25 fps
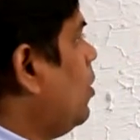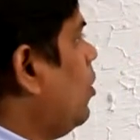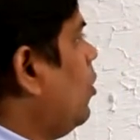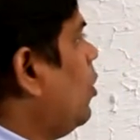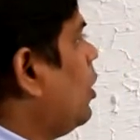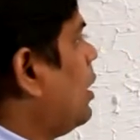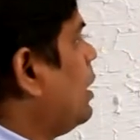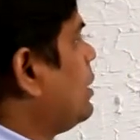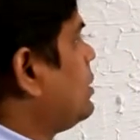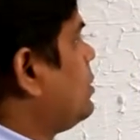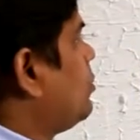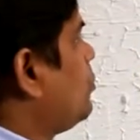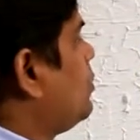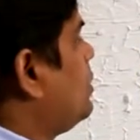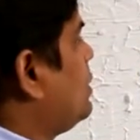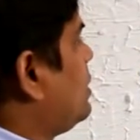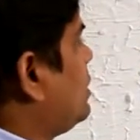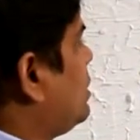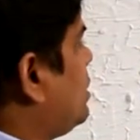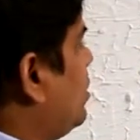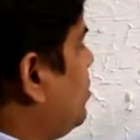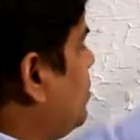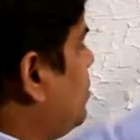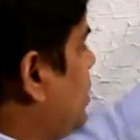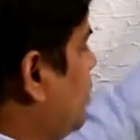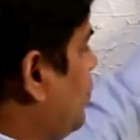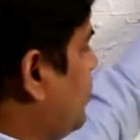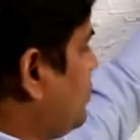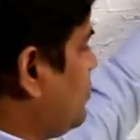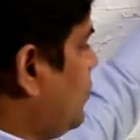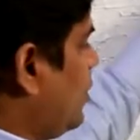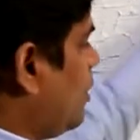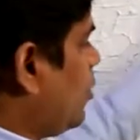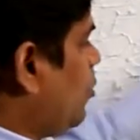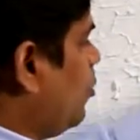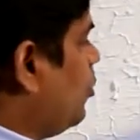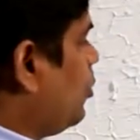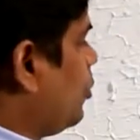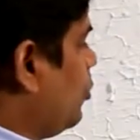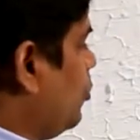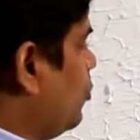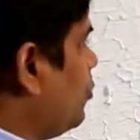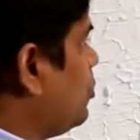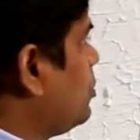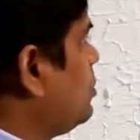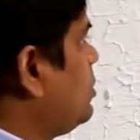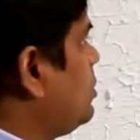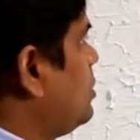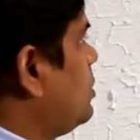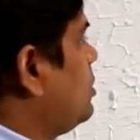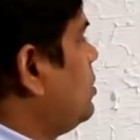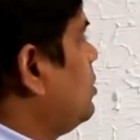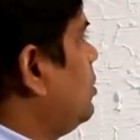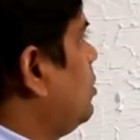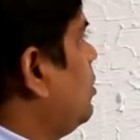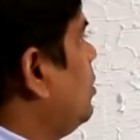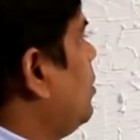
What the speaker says: Okay, so this is something which we are going to use